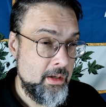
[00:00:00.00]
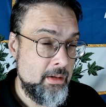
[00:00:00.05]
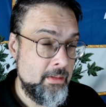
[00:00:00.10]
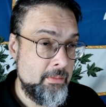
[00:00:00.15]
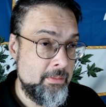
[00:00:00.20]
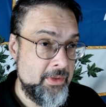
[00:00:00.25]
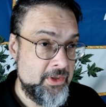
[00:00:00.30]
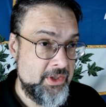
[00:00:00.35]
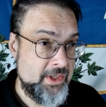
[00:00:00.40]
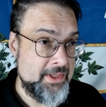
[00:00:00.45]

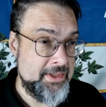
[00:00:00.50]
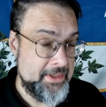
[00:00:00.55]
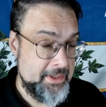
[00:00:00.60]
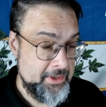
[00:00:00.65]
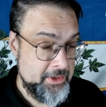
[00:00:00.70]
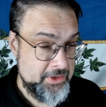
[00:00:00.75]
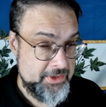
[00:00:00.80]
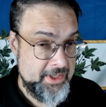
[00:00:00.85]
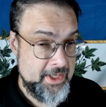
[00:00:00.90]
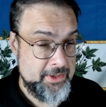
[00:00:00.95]
But she is an
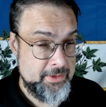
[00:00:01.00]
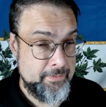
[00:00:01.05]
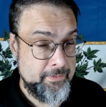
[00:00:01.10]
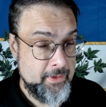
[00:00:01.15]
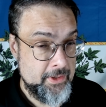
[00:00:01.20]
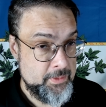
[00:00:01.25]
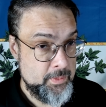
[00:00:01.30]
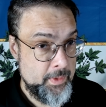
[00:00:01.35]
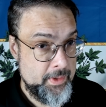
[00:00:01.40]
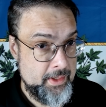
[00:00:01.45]
intercessor for
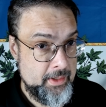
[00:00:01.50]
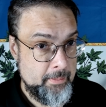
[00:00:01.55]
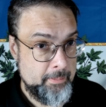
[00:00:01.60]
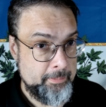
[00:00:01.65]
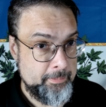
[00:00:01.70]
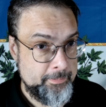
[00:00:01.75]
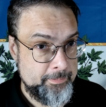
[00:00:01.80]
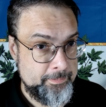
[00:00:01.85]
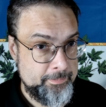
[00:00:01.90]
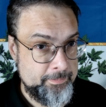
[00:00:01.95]
us with him.
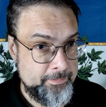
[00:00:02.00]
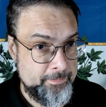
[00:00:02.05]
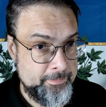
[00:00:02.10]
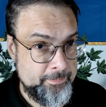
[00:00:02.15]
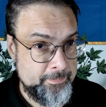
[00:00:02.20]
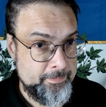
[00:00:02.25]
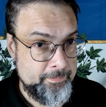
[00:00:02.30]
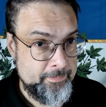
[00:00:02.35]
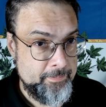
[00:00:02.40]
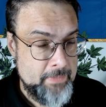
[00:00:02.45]

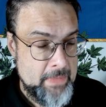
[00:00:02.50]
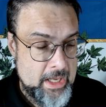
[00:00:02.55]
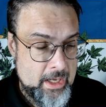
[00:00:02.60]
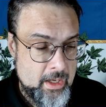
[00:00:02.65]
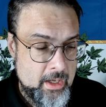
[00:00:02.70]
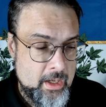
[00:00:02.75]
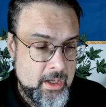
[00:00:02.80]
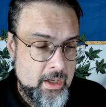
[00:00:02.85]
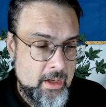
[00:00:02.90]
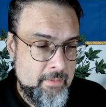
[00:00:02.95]

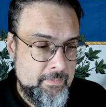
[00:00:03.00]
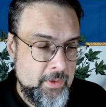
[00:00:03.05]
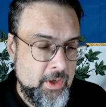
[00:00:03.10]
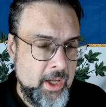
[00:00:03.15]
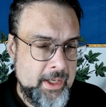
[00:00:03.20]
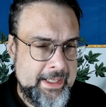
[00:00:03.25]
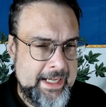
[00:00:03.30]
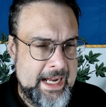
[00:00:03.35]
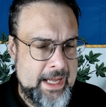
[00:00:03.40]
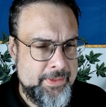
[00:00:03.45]
For
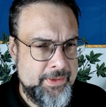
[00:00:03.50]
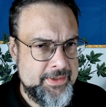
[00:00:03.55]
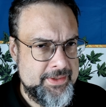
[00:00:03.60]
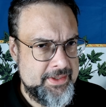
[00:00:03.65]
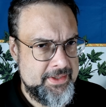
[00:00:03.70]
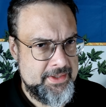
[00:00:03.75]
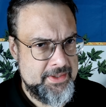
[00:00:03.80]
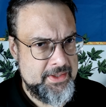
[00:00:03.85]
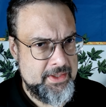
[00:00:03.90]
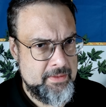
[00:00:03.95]
non-Catholics,
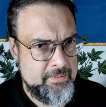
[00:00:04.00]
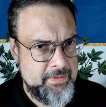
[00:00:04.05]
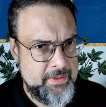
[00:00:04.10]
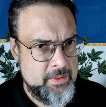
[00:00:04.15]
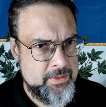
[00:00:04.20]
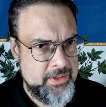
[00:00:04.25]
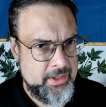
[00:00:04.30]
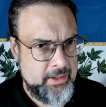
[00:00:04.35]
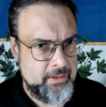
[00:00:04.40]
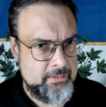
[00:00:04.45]
this is
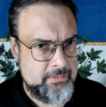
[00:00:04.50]
confusing.